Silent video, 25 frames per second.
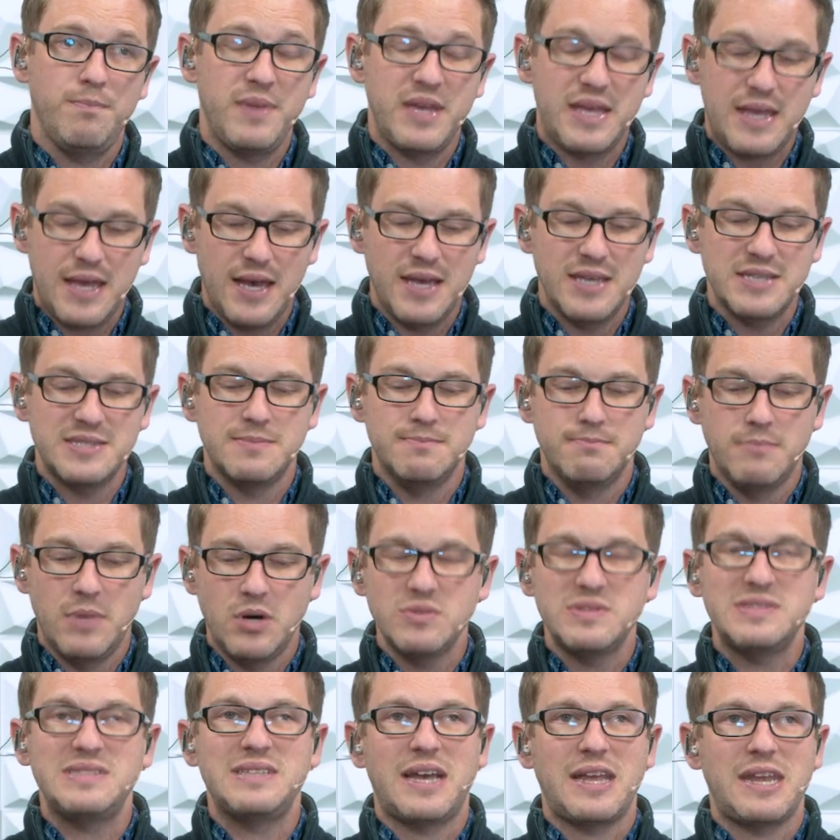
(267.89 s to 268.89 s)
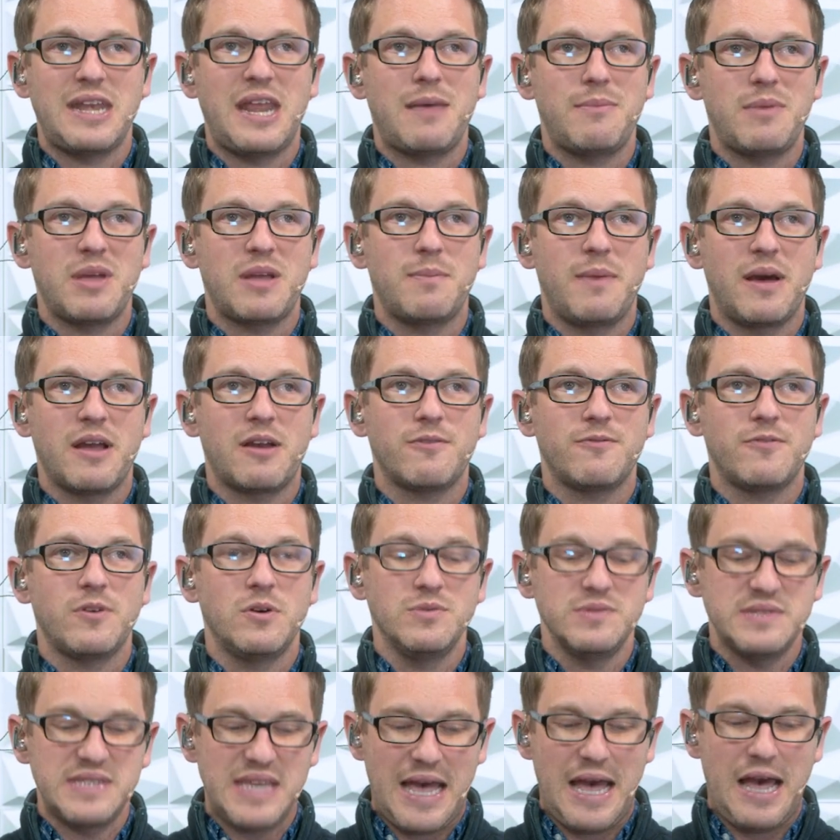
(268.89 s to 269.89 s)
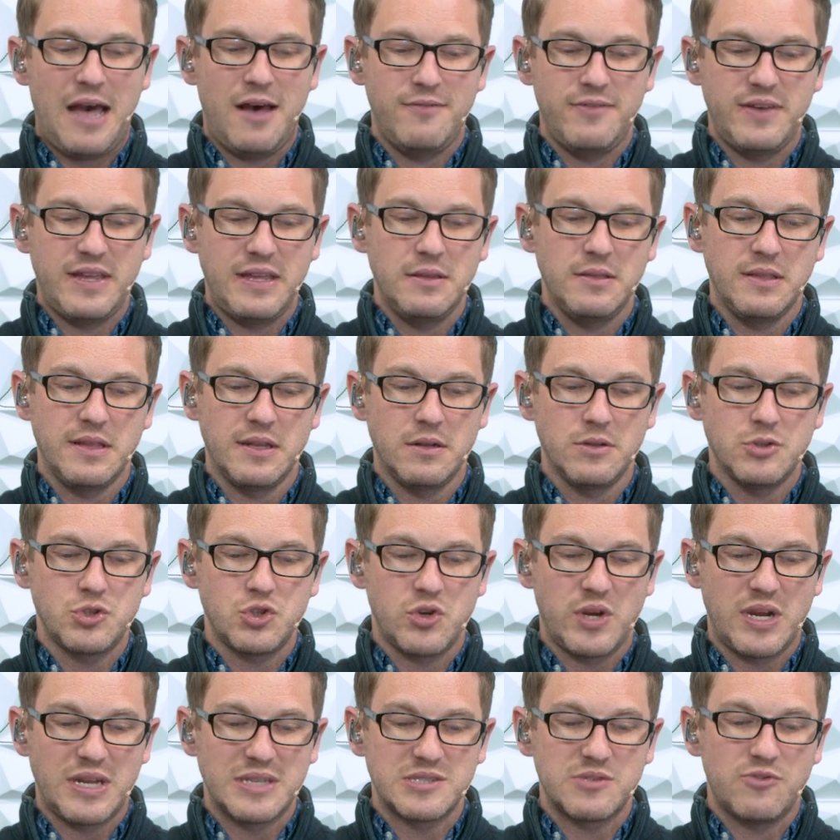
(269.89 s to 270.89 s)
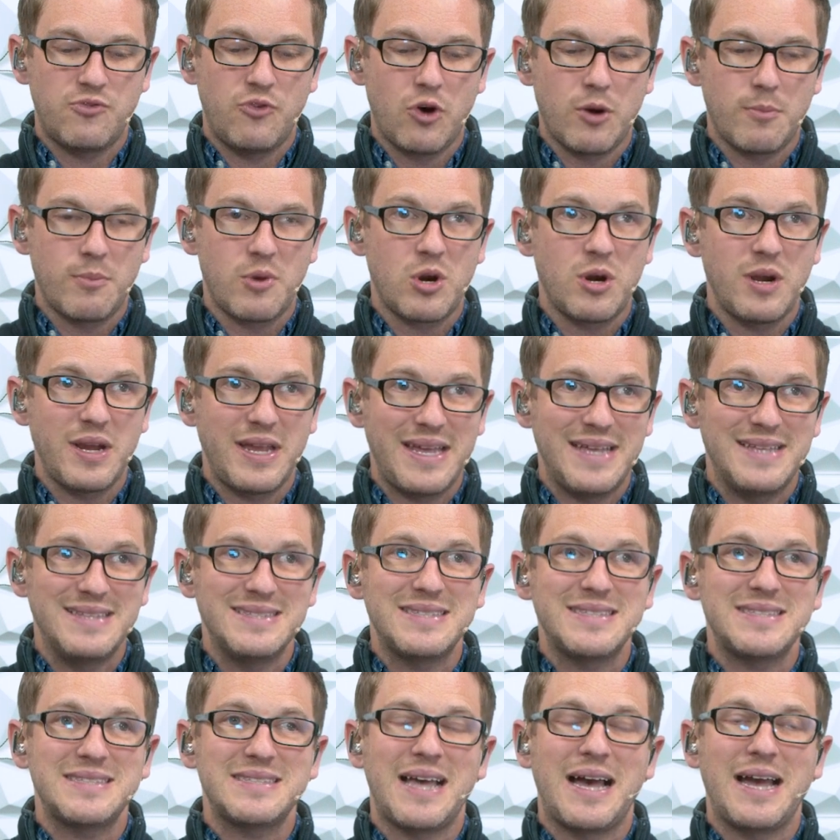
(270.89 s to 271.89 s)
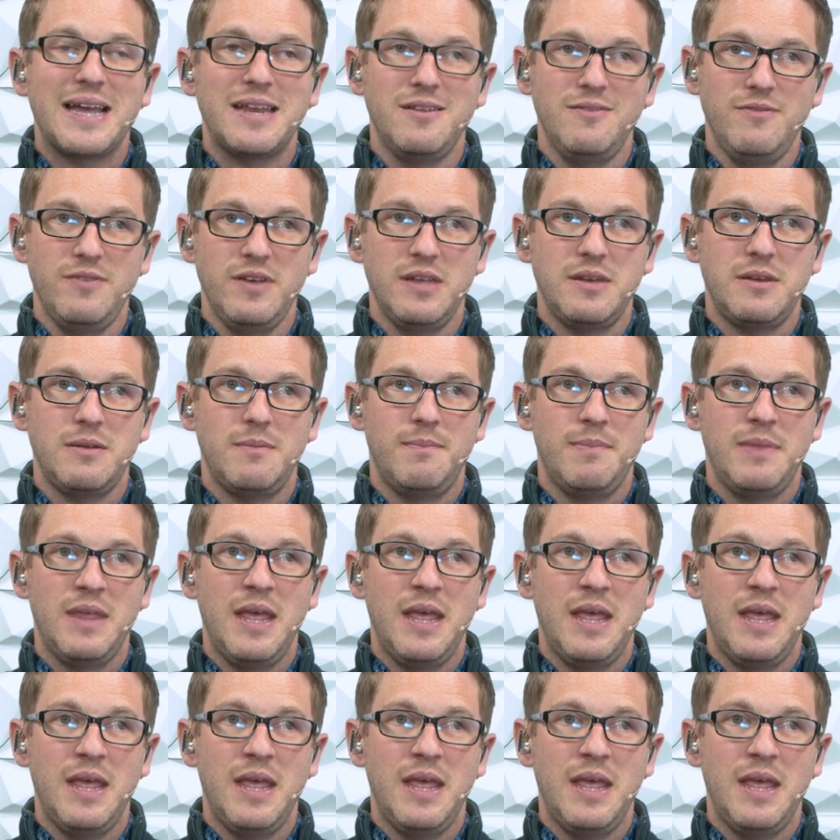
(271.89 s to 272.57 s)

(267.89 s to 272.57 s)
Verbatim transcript: because most dynamic microphones have a little transformer inside of it.